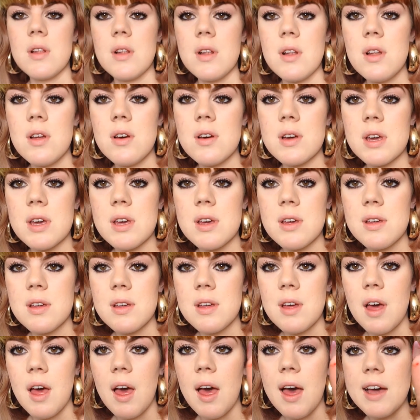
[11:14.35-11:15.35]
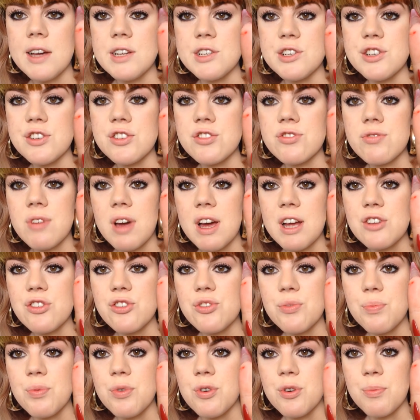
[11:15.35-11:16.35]
Look, I just tried
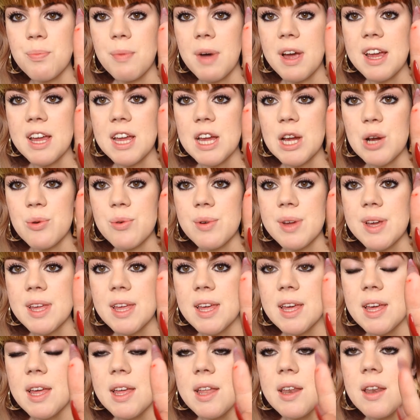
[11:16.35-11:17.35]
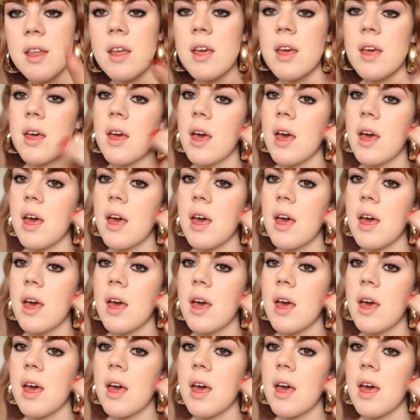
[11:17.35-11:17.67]
to put my earring in.